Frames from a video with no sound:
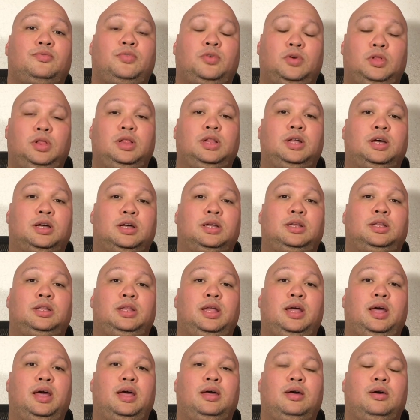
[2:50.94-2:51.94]
it for the lick of the
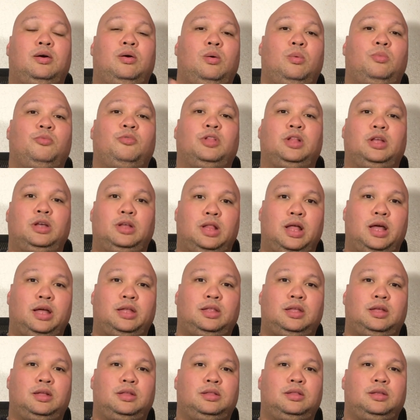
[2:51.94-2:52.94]
day. Hopefully you
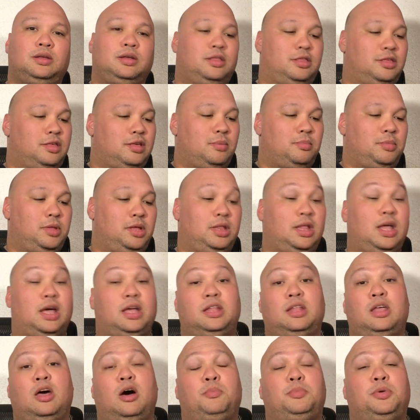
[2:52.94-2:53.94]
liked it. It's something that
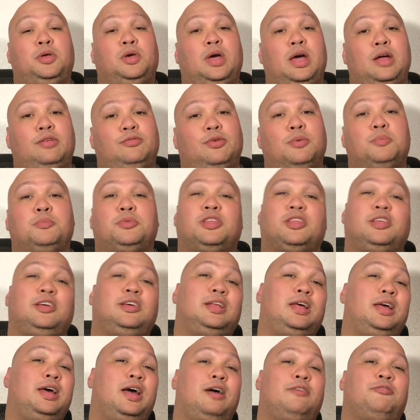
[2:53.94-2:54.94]
can help you get from
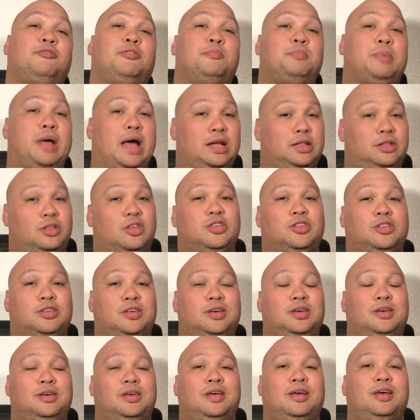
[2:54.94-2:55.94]
C to F and back to
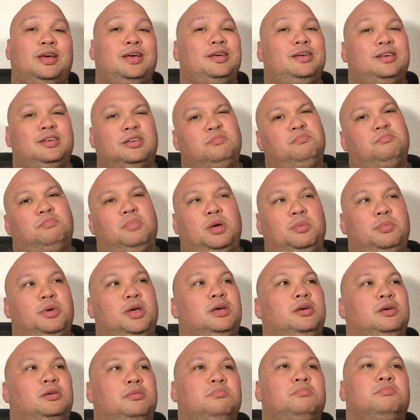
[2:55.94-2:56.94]
C.
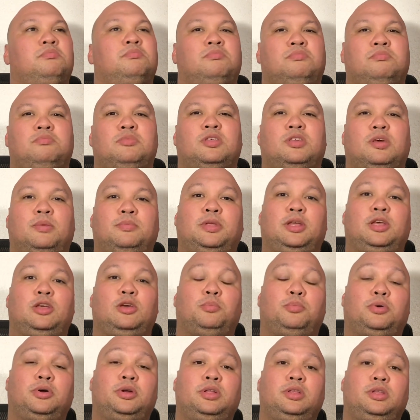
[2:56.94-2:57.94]
Maybe something
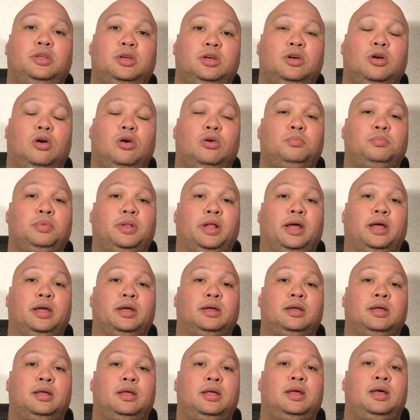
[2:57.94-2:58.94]
you put into your own playing.
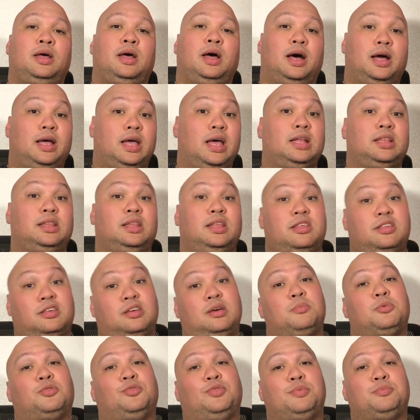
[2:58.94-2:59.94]
Again, this
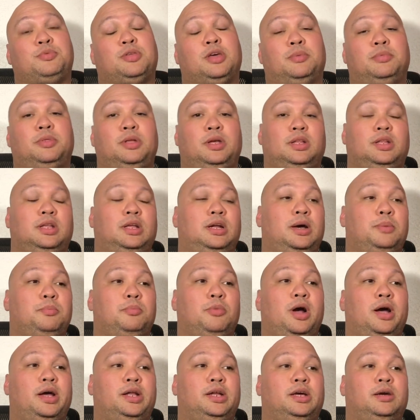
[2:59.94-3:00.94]
comes from something that
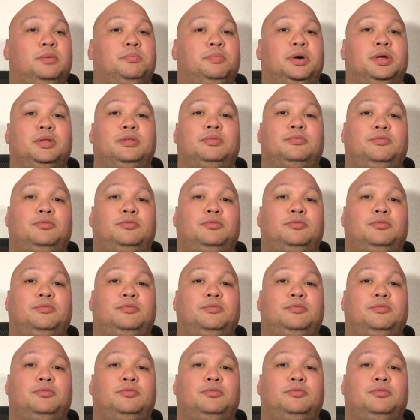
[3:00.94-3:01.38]
I'm writing, but